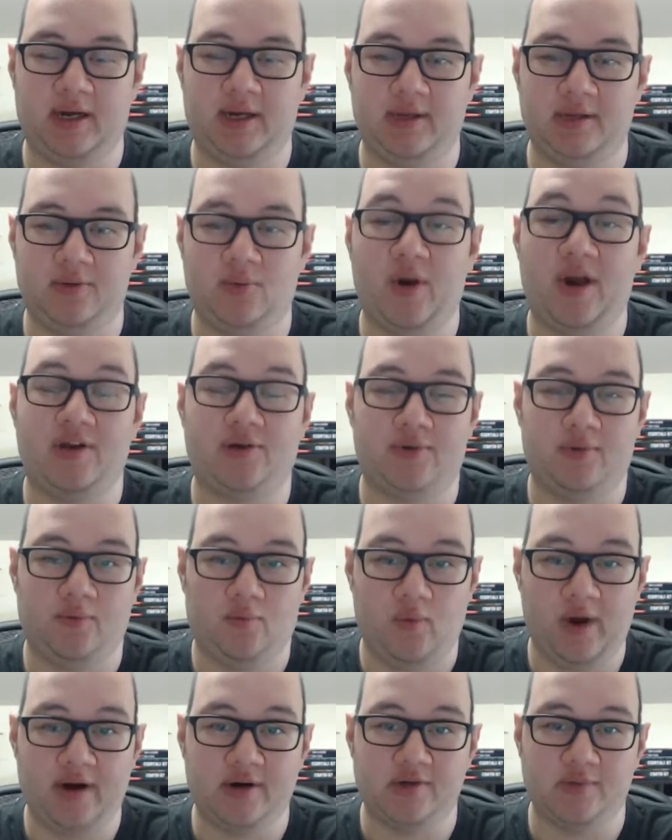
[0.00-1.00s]

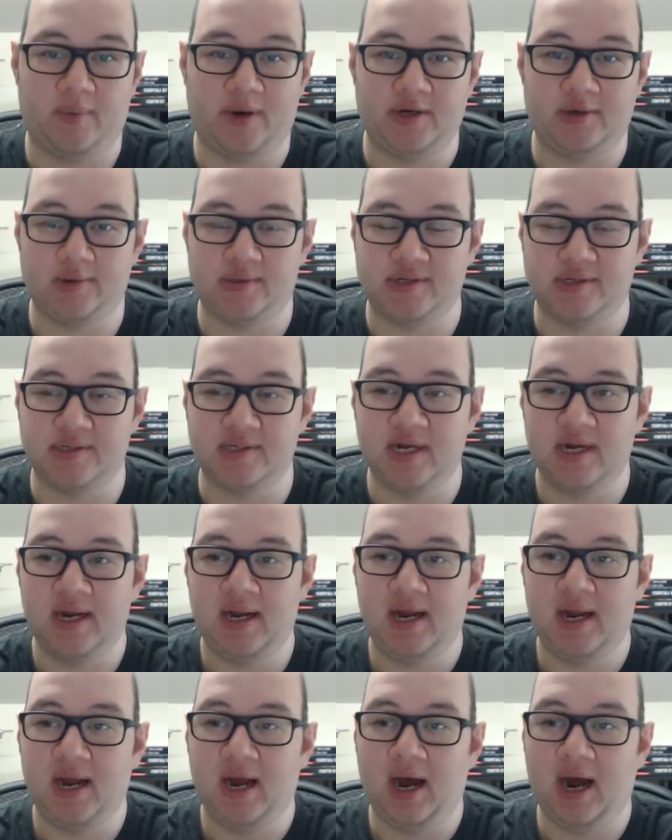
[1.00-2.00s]
waiters and waitresses.
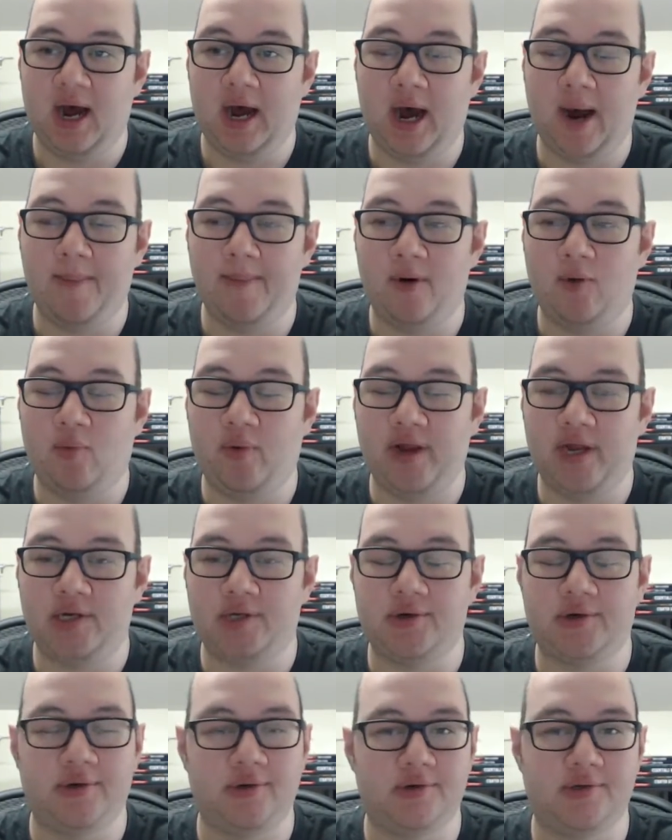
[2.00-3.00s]
We
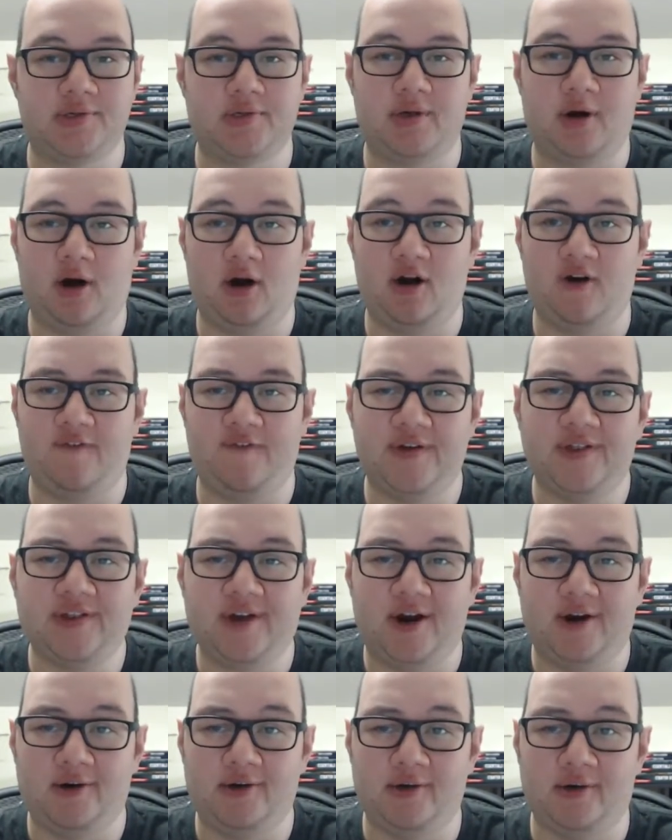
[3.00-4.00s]
introduce our 5th
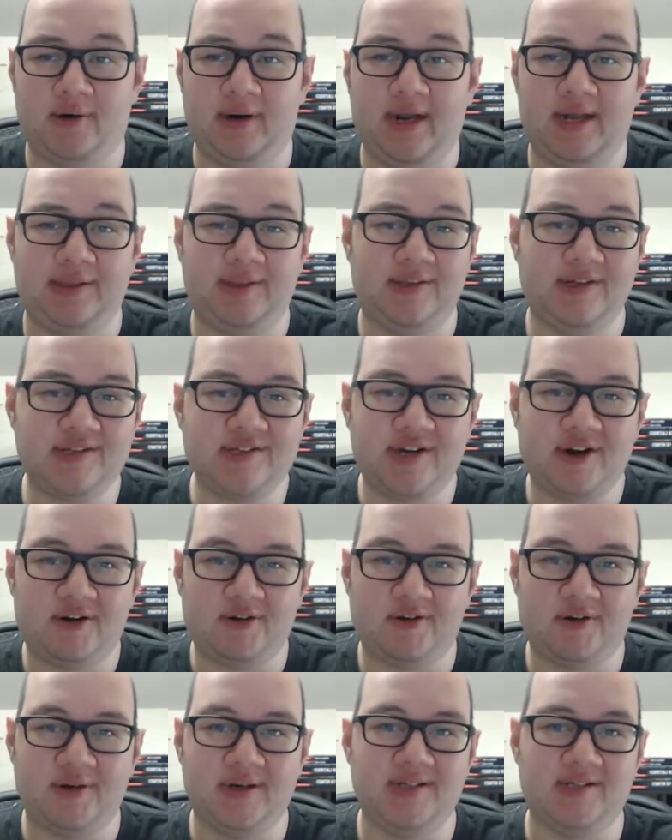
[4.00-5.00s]
character, and this
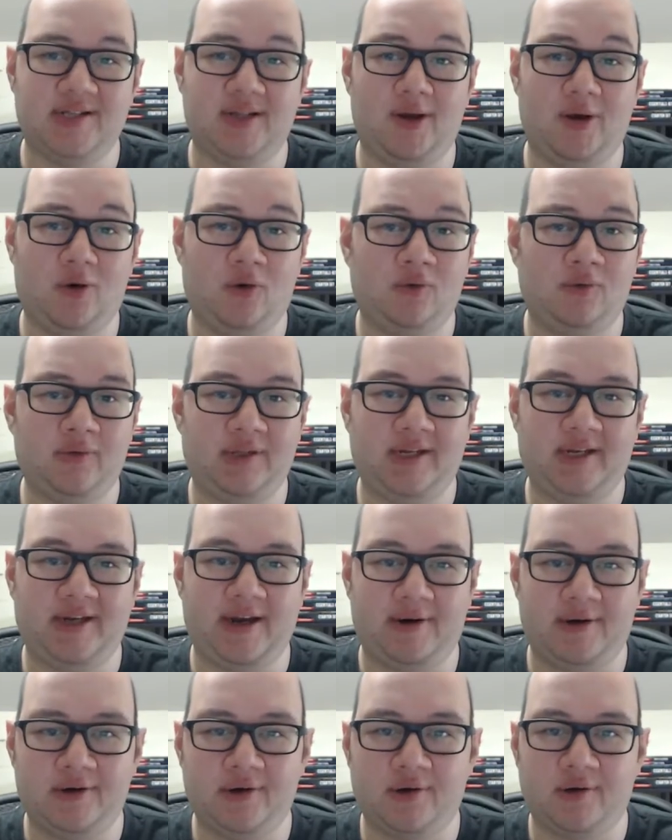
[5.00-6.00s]
character is the only
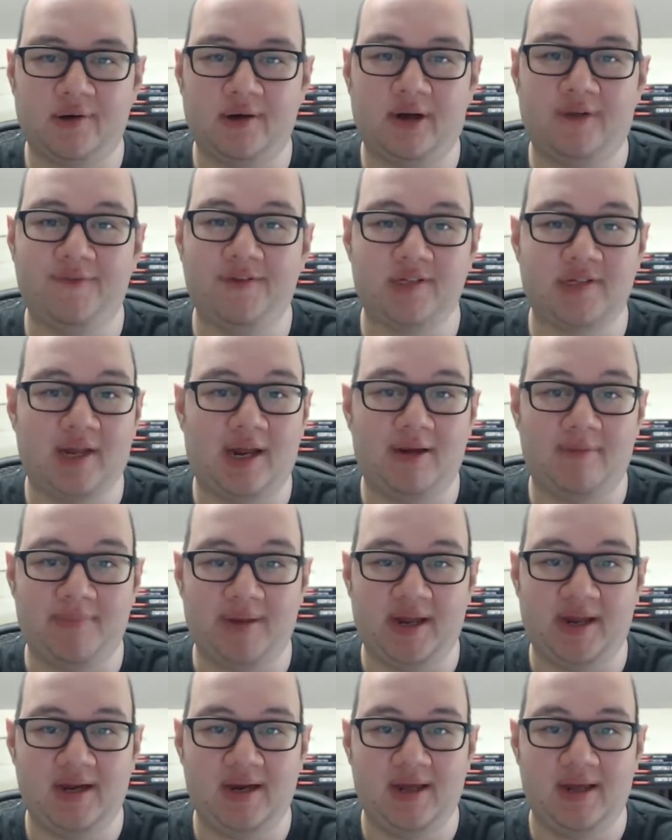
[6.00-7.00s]
character of this
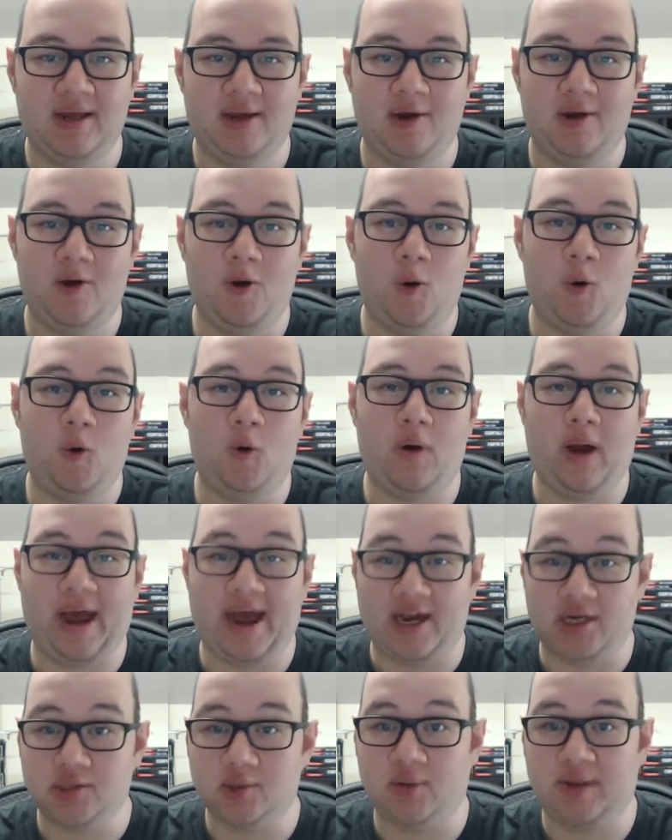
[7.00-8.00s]
campaign who
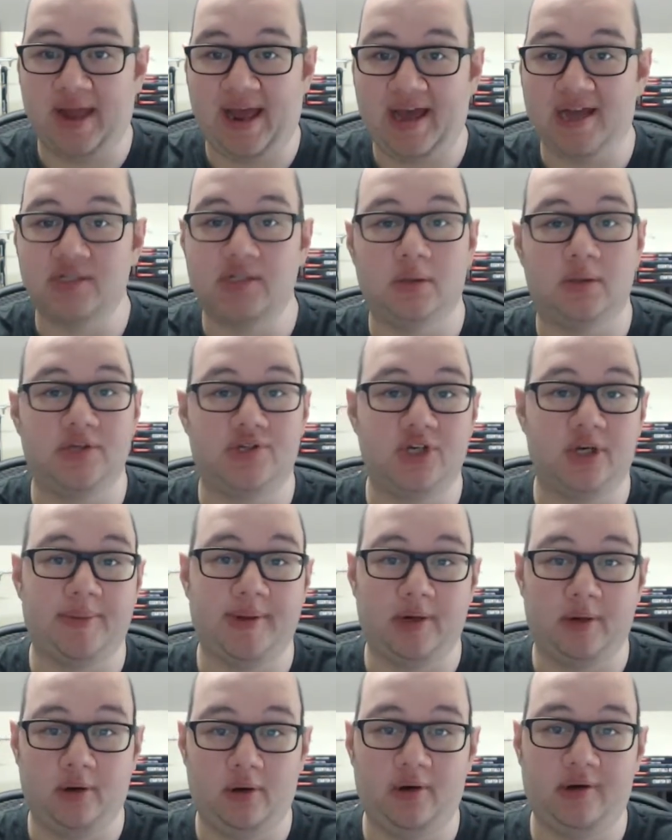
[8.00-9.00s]
actually has a legitimate
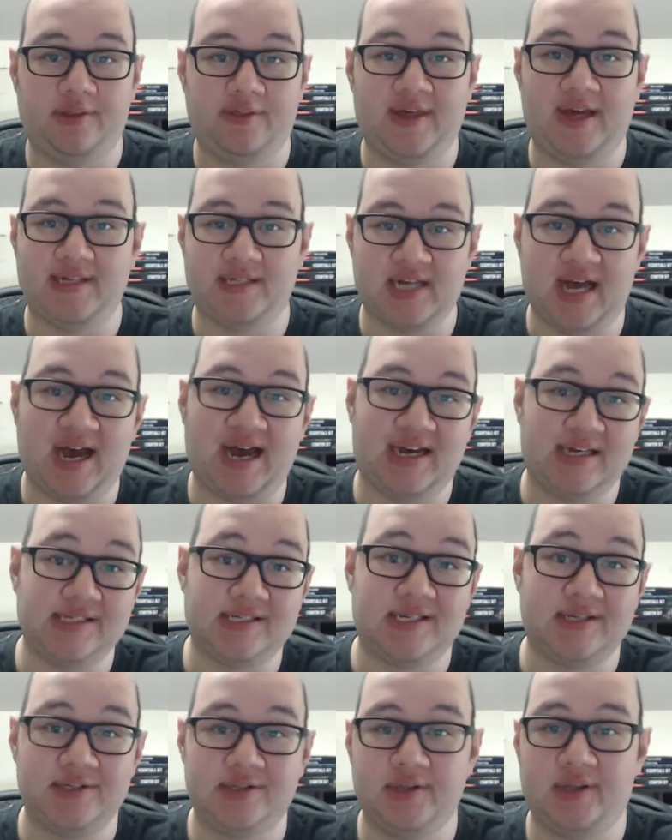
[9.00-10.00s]
hook that ties
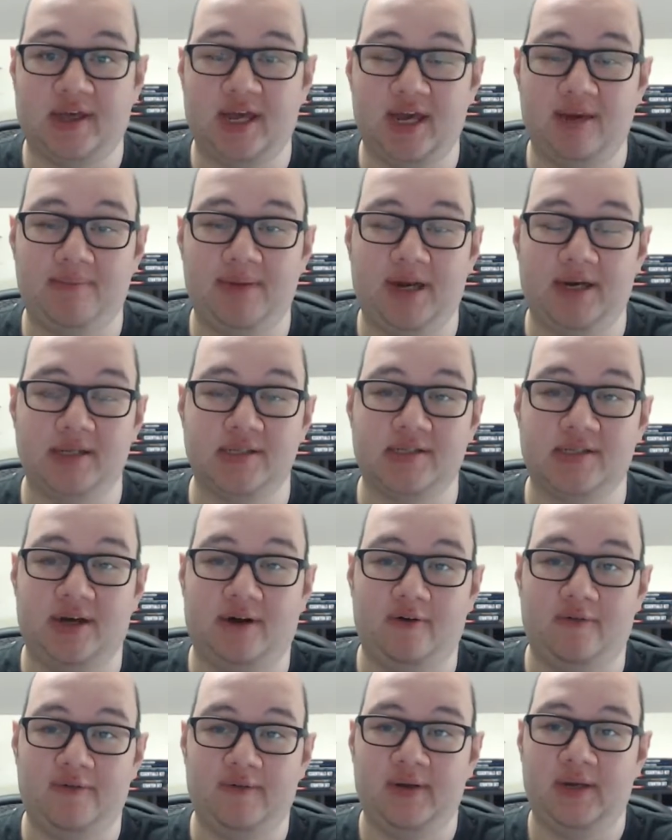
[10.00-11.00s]
into the campaign
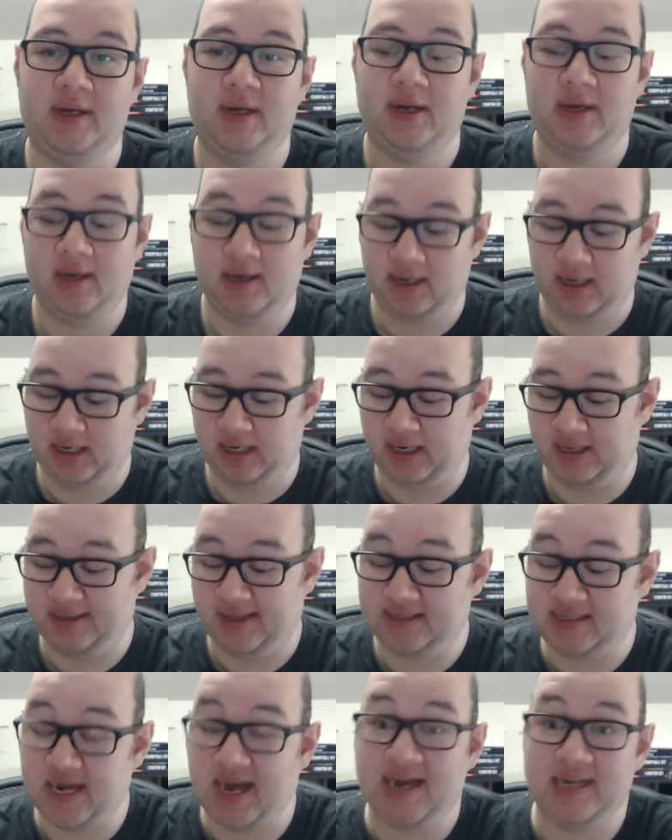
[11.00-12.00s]
itself.
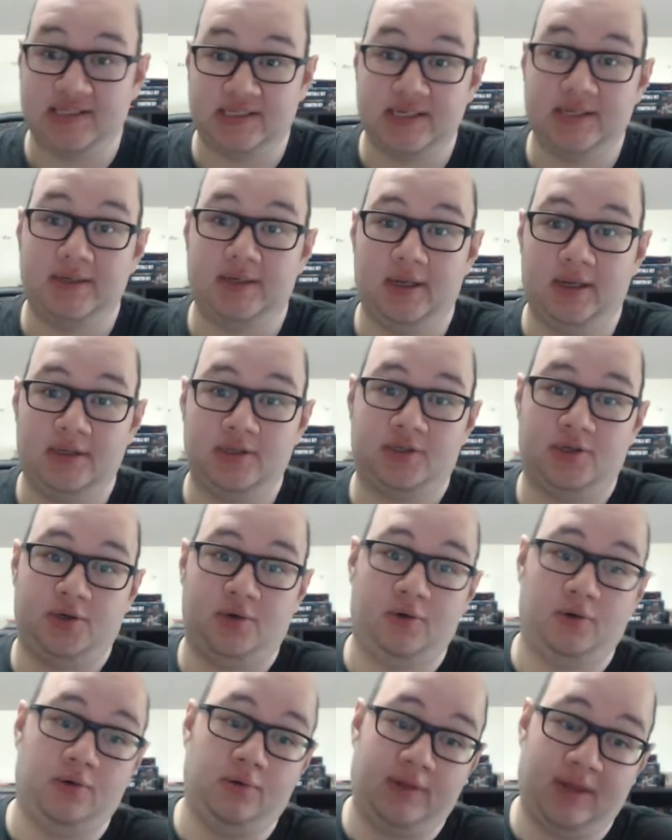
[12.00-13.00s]
That ties
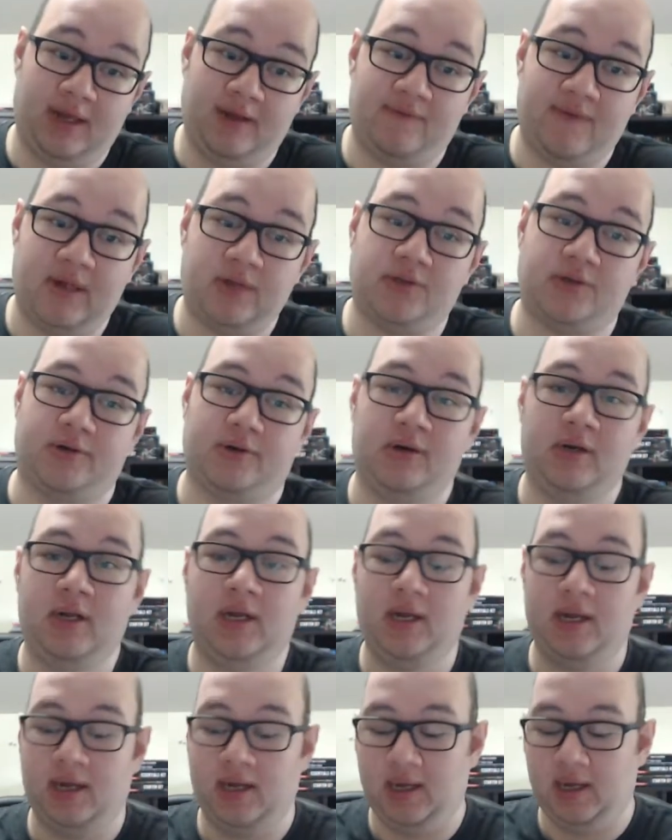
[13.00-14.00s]
into the adventure.
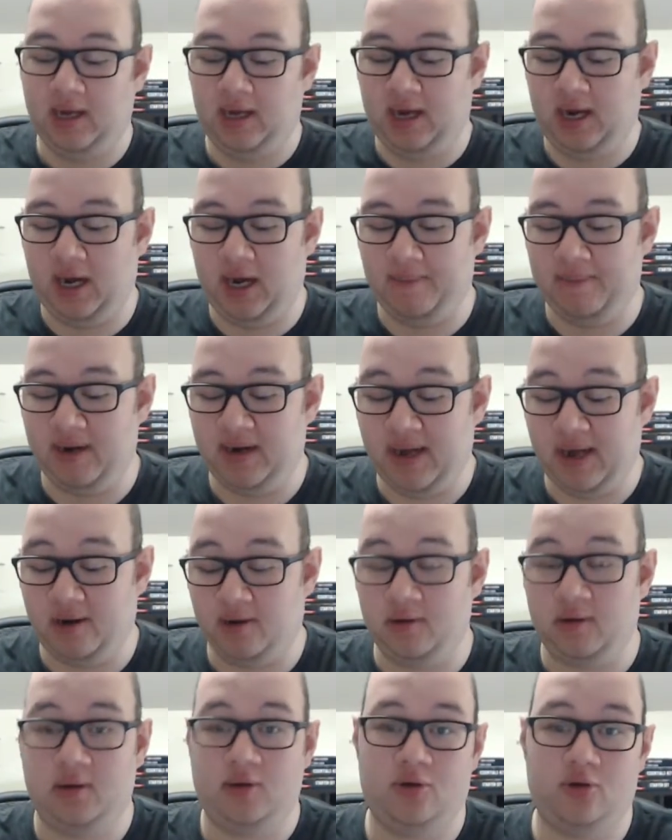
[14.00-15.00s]
Now,
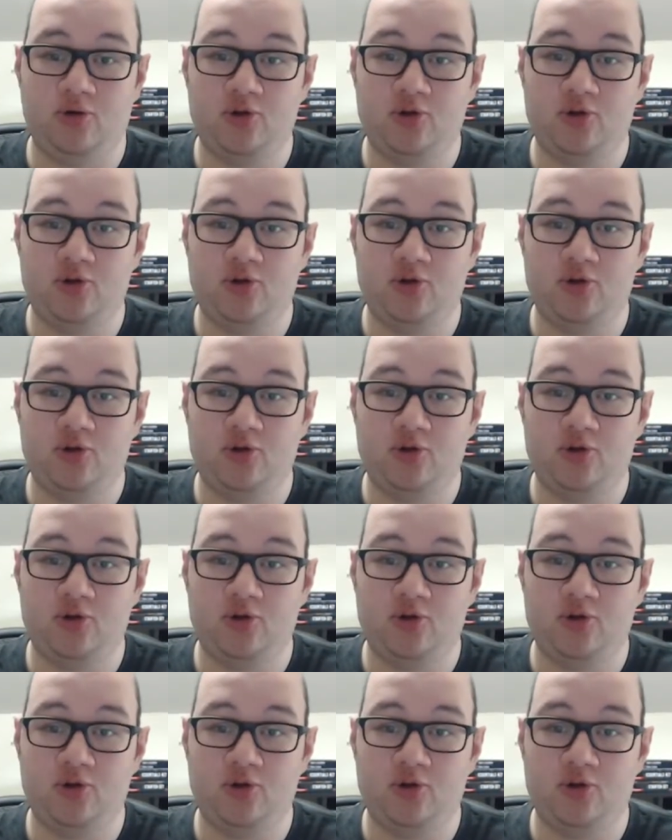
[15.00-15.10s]
huge